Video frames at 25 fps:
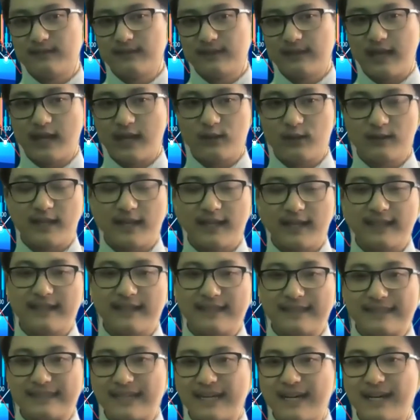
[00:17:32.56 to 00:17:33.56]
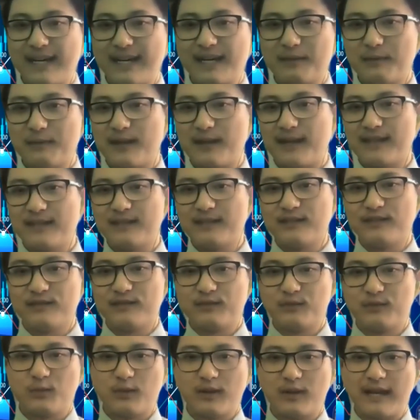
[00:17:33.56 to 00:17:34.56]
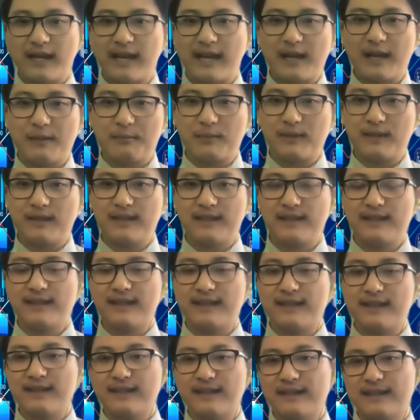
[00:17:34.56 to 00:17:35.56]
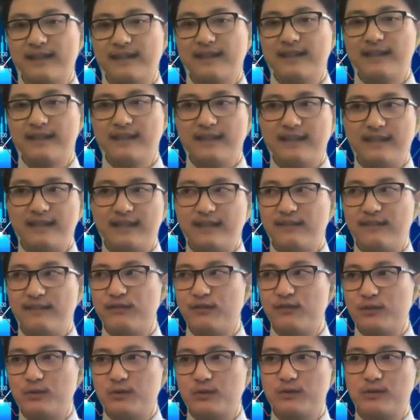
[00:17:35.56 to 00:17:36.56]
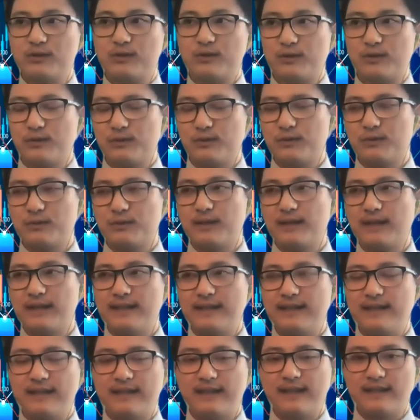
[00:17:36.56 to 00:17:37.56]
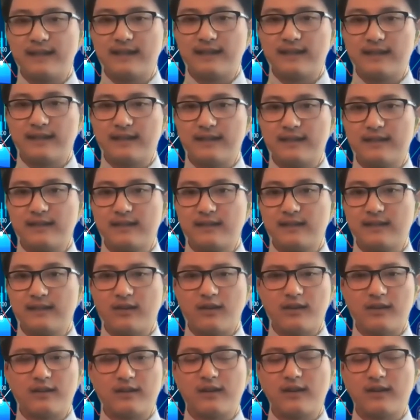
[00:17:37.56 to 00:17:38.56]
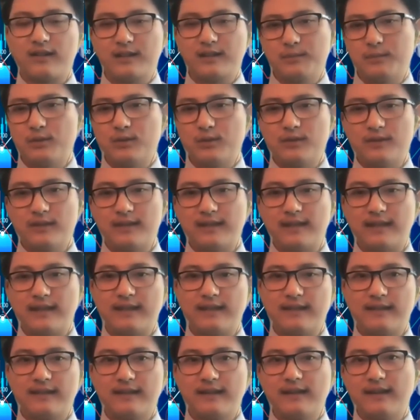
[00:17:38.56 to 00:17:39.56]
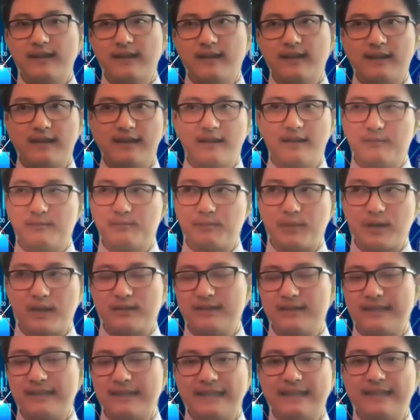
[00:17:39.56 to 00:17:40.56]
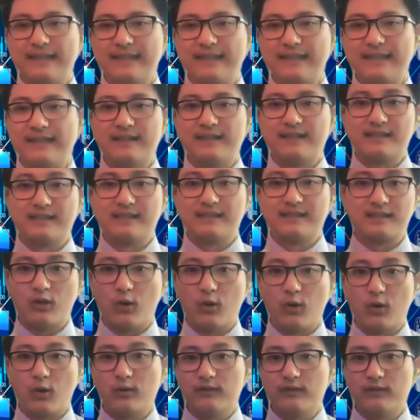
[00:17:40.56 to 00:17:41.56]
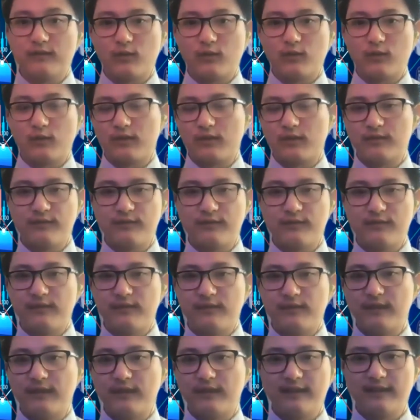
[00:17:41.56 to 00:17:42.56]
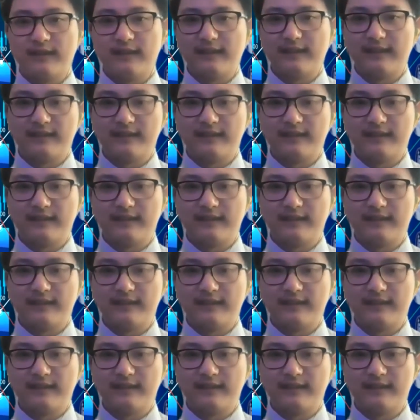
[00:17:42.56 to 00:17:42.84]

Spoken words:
outlining the timeline of what happened, and like he flew to India on a honeymoon, and then apparently India is known for fake